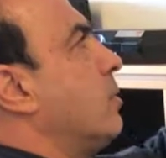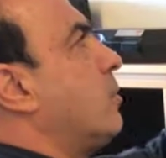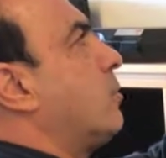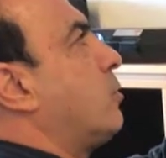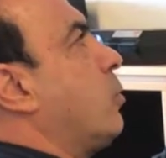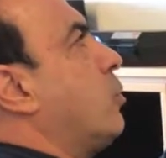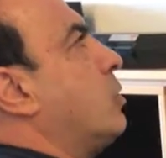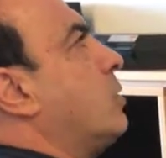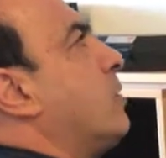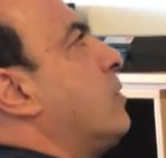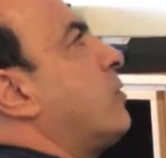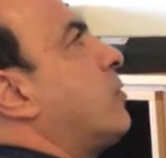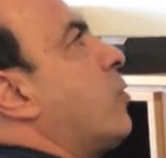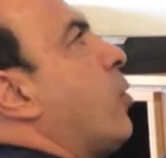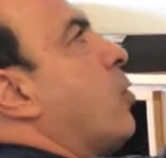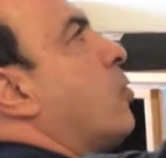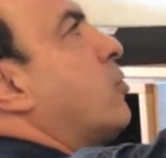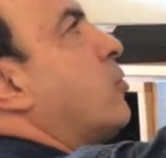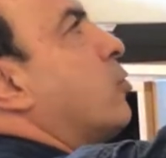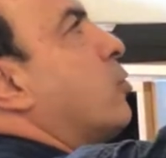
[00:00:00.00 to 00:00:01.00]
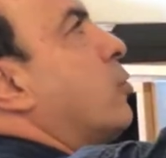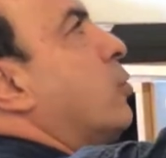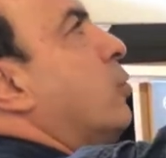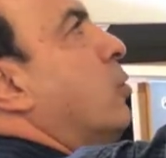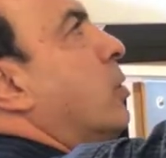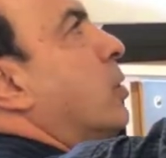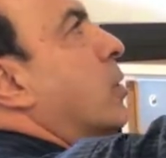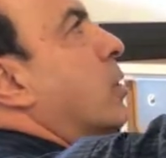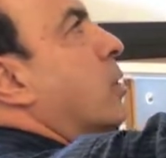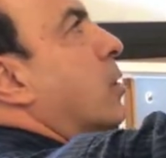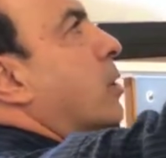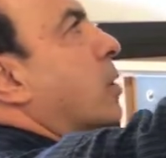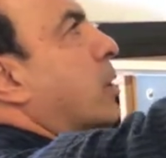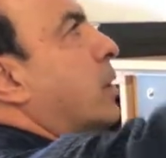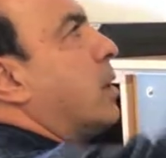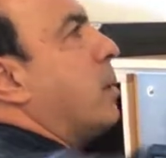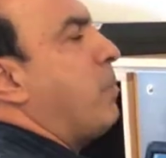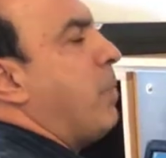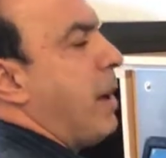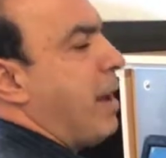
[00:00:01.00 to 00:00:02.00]
So this goes to
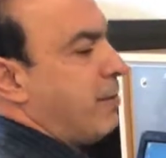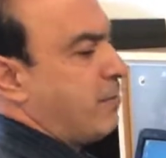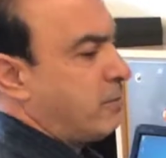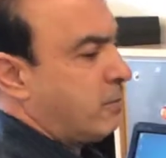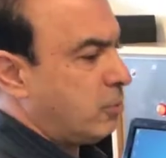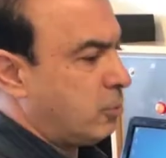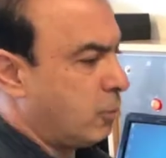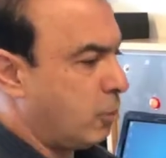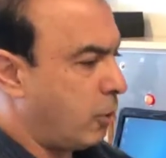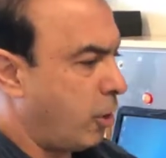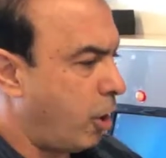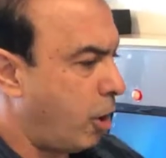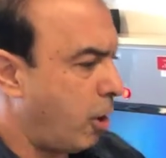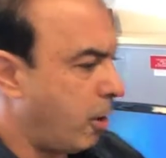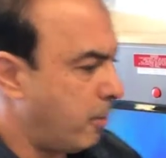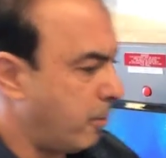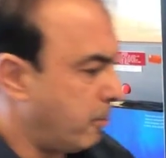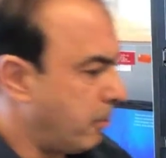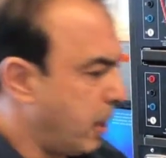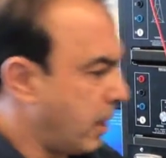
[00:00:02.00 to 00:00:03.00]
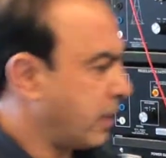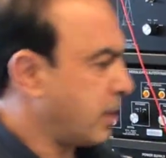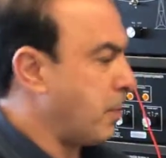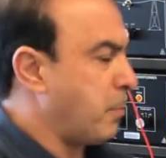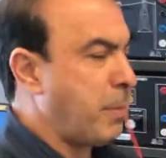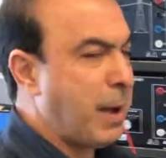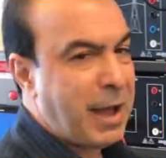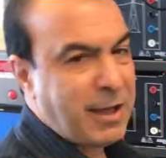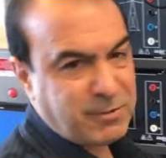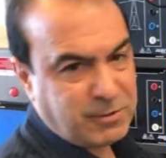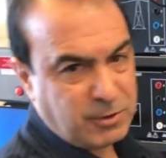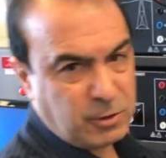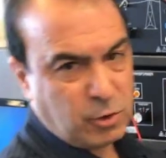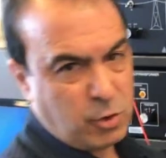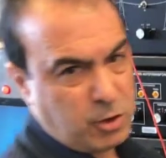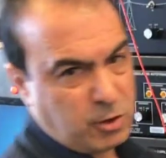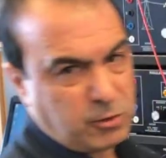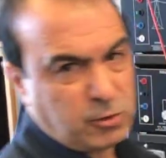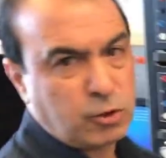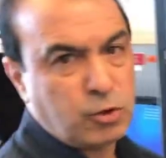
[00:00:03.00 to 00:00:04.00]
capacitor. My
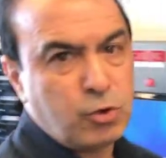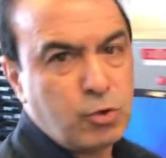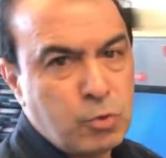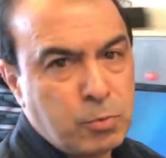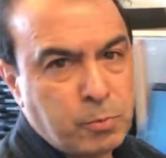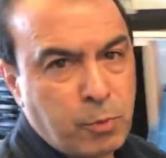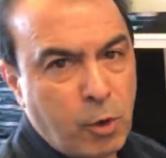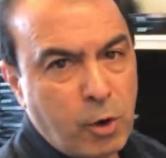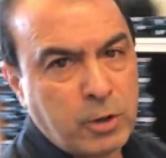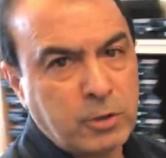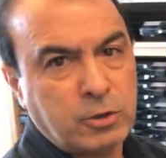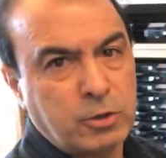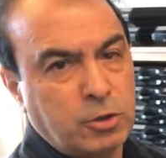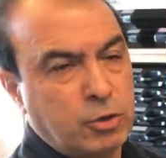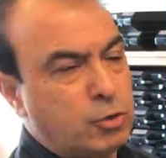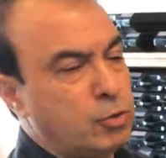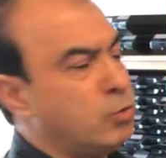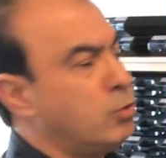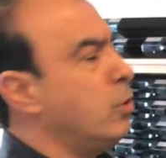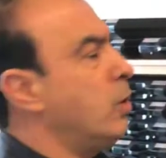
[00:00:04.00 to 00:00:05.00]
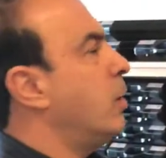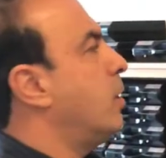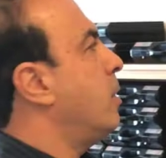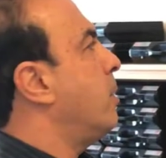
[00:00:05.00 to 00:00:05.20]
capacitor is 2.2